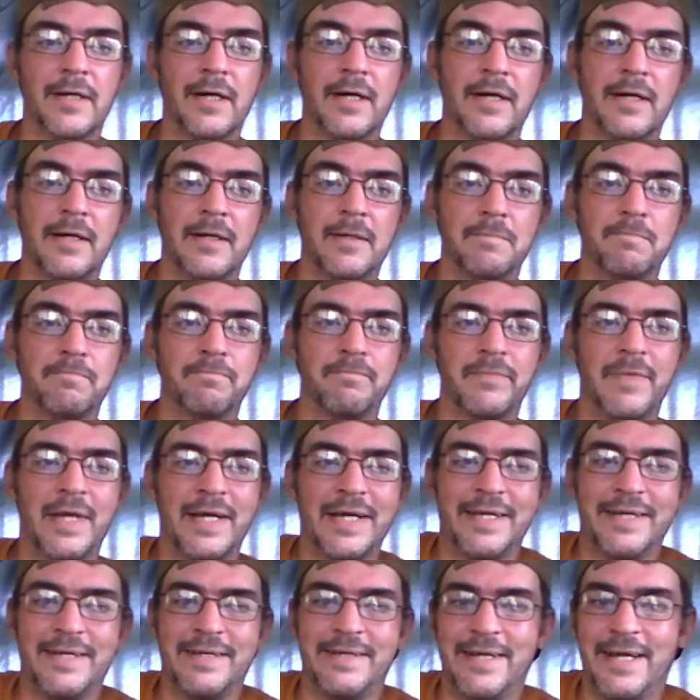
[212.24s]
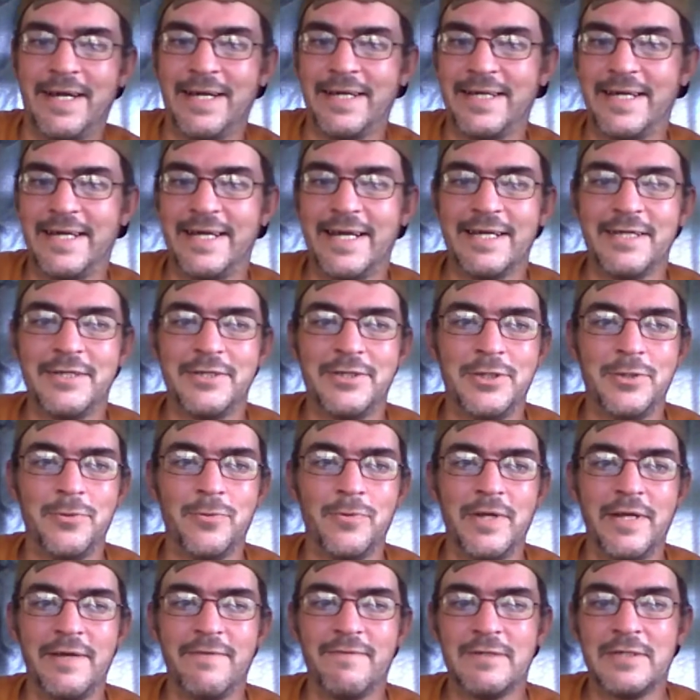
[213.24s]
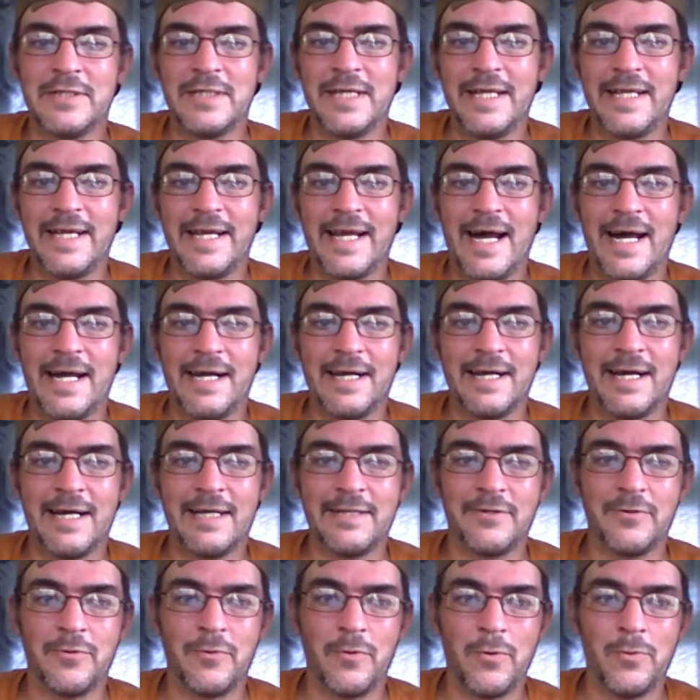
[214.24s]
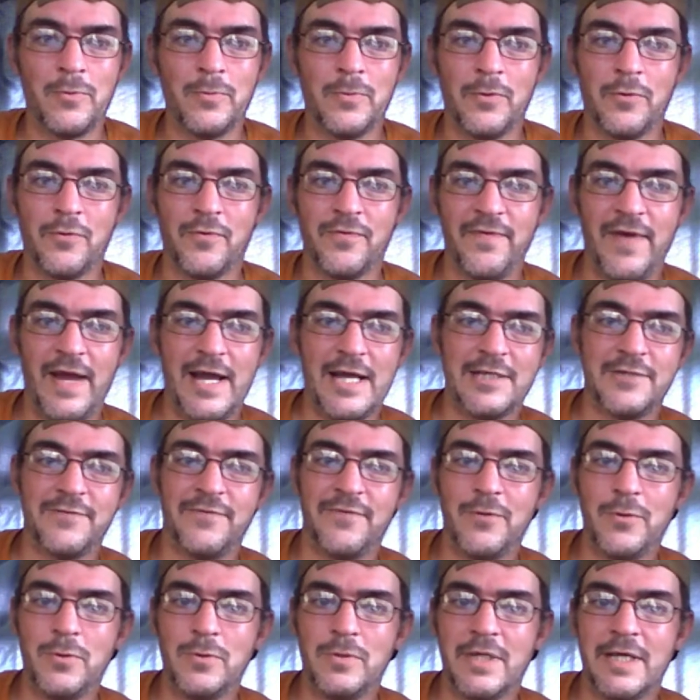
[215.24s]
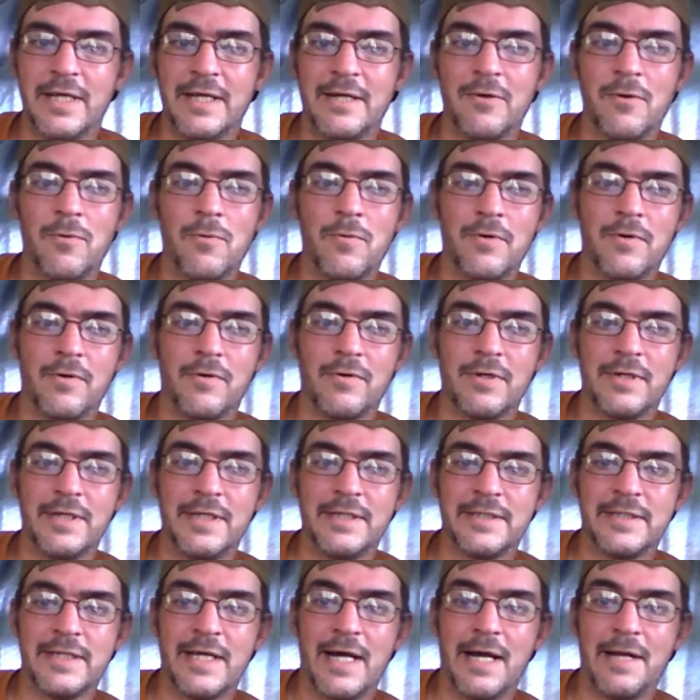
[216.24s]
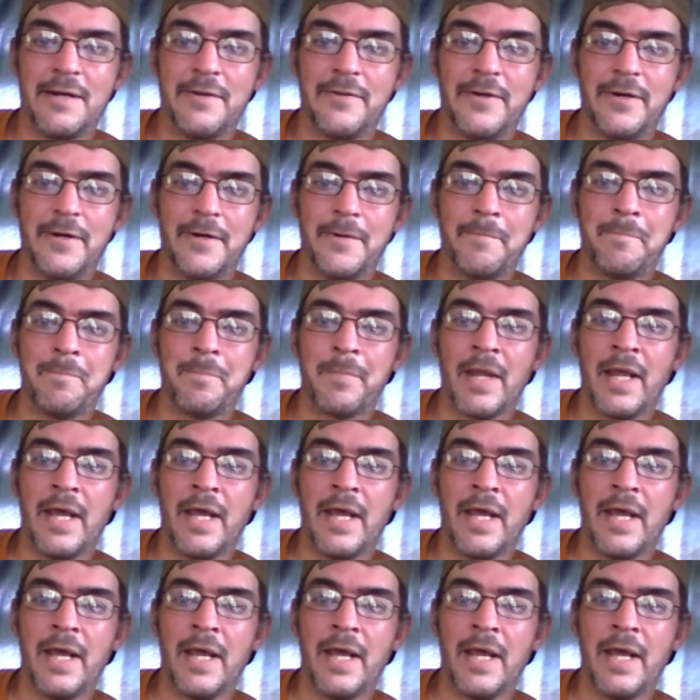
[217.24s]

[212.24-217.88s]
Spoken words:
I guess you would even say they kind of got their own little fast food thing going on inside of there.